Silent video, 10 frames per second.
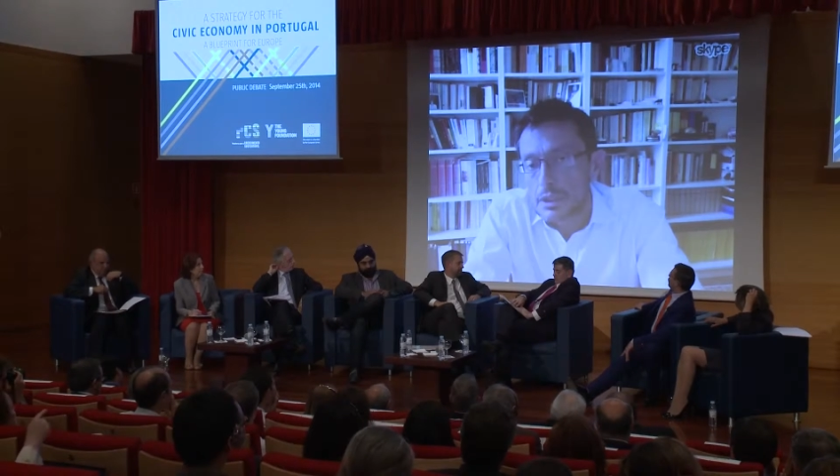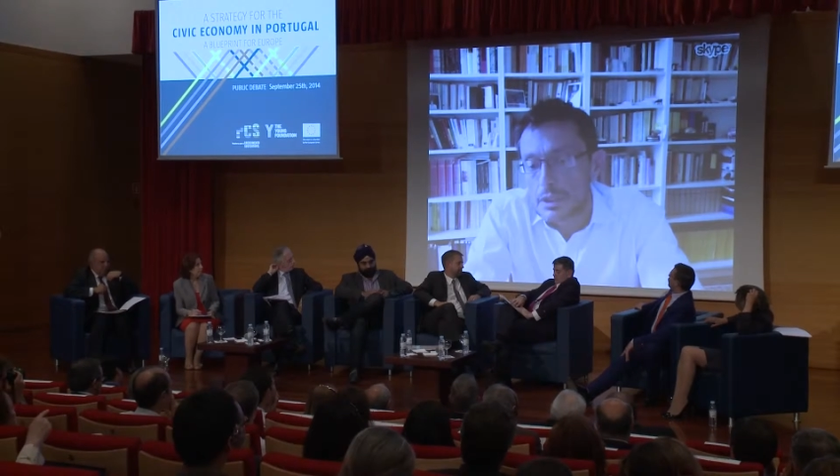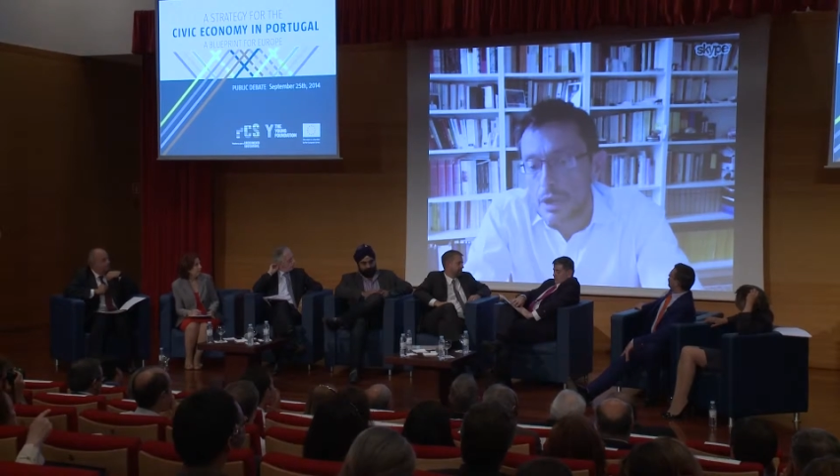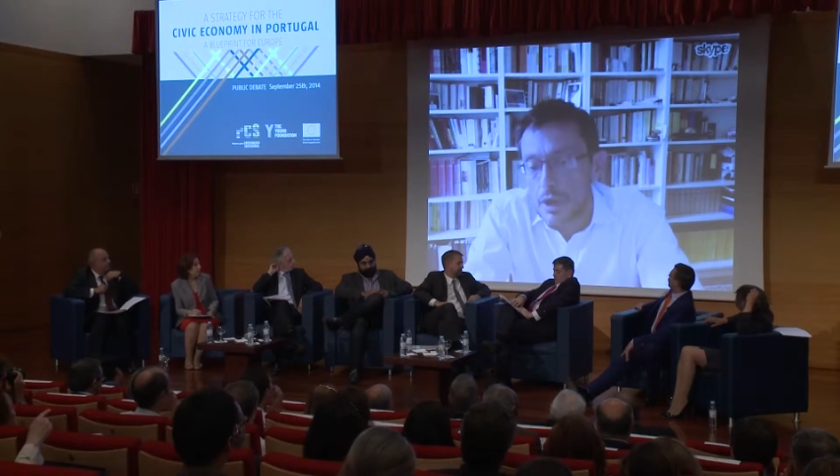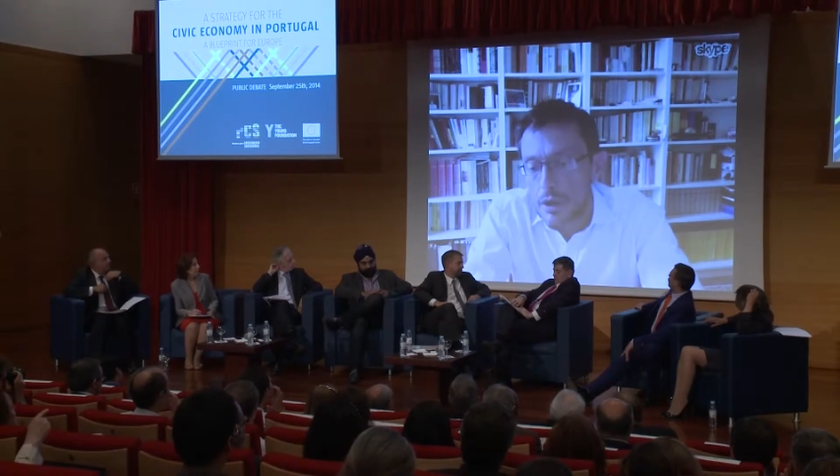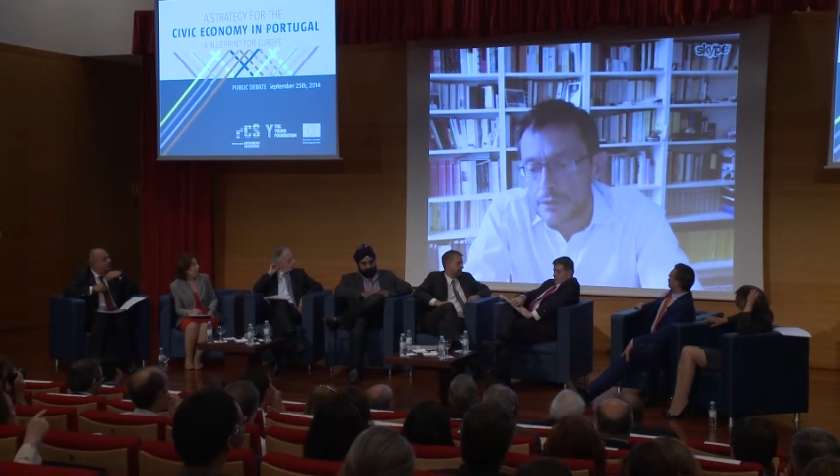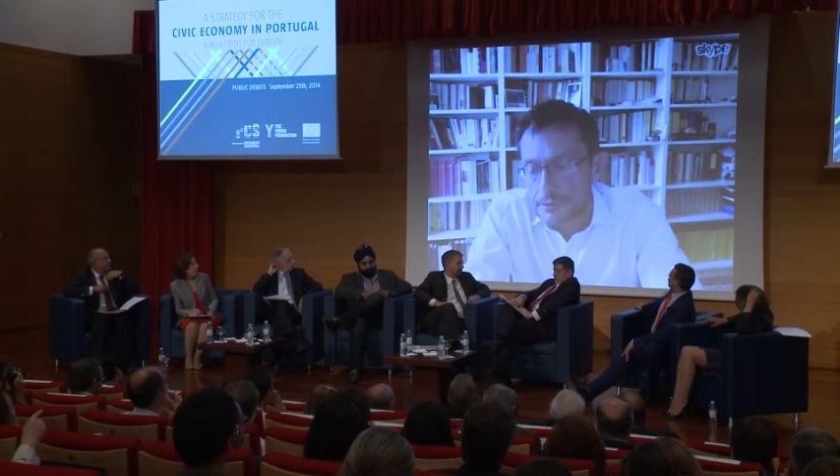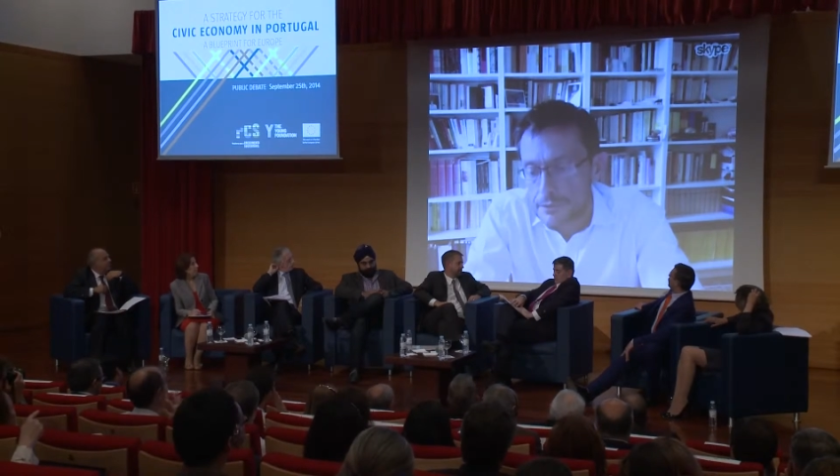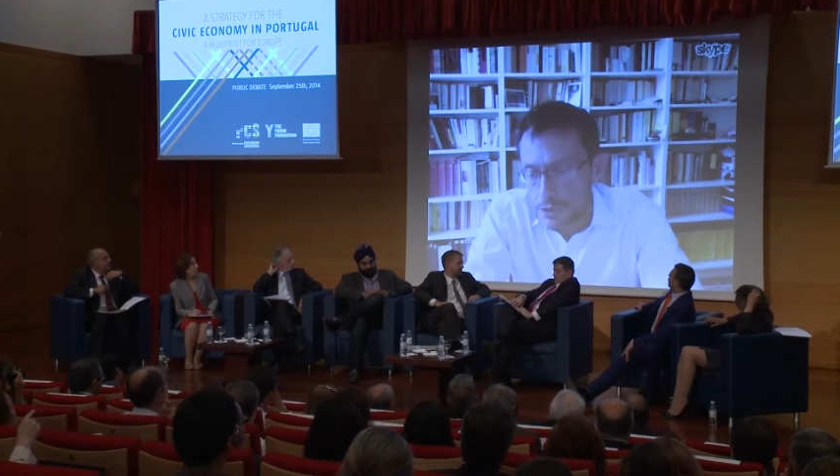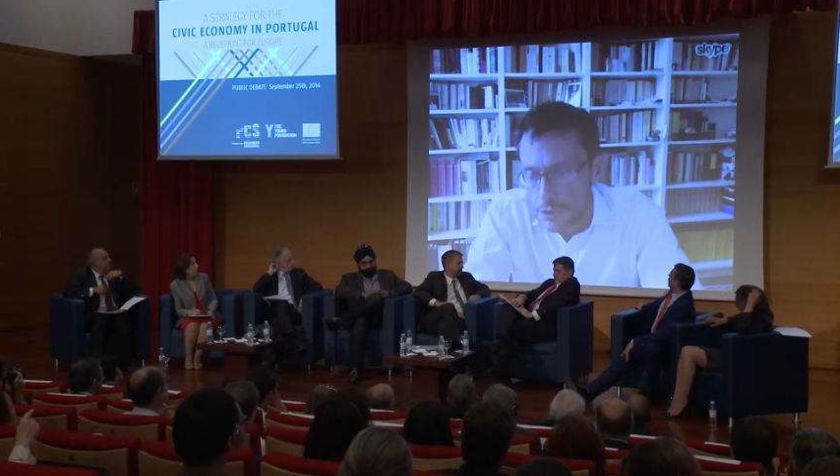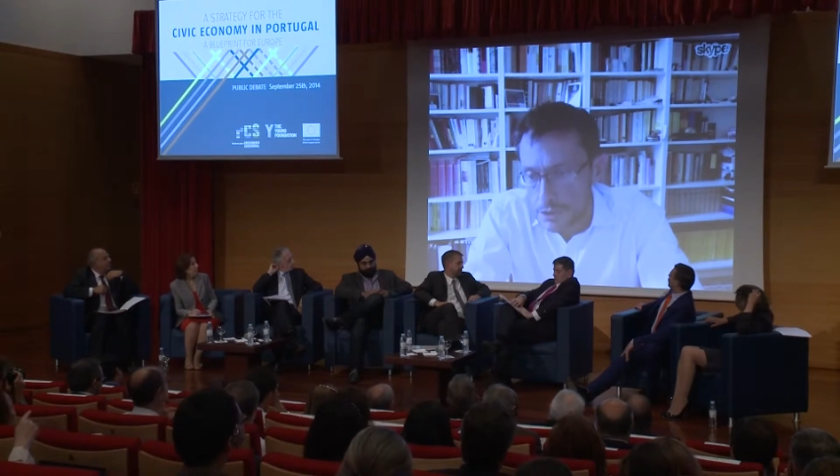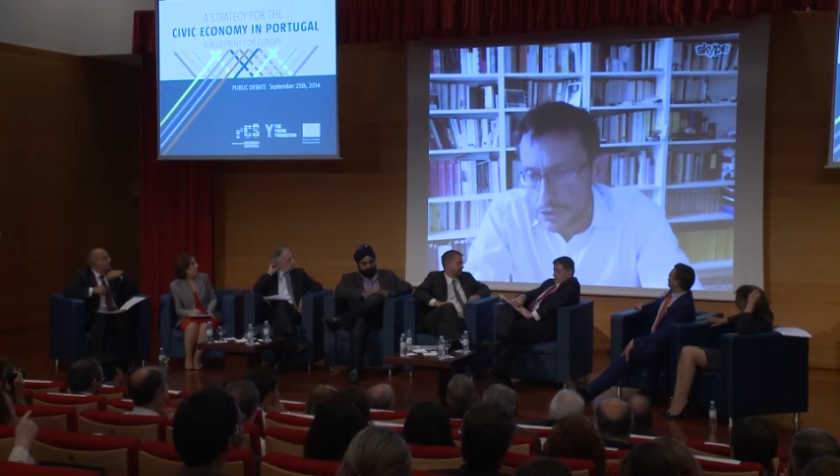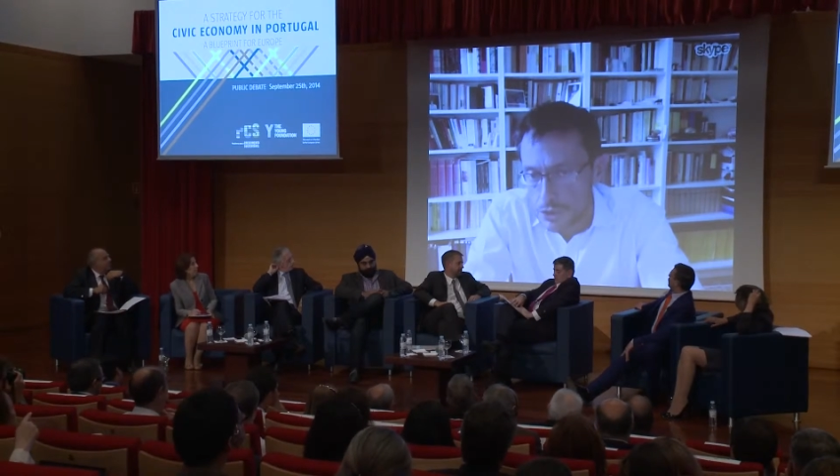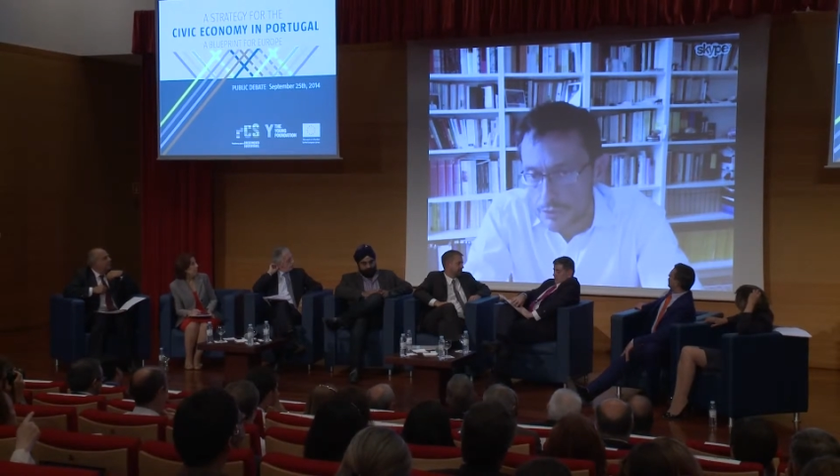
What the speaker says: of Research of